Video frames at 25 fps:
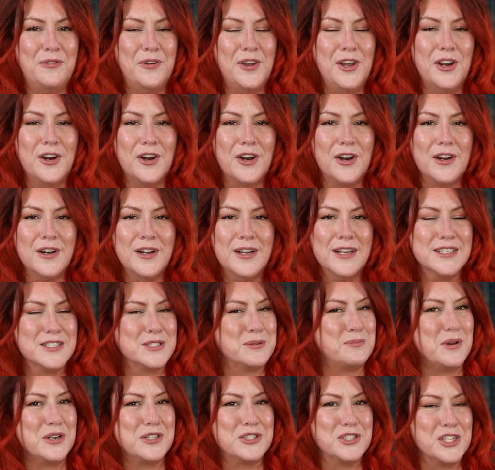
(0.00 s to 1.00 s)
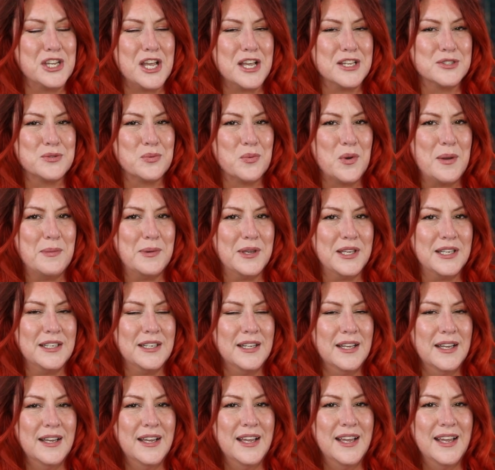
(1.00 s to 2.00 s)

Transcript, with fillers: fear, especially us women,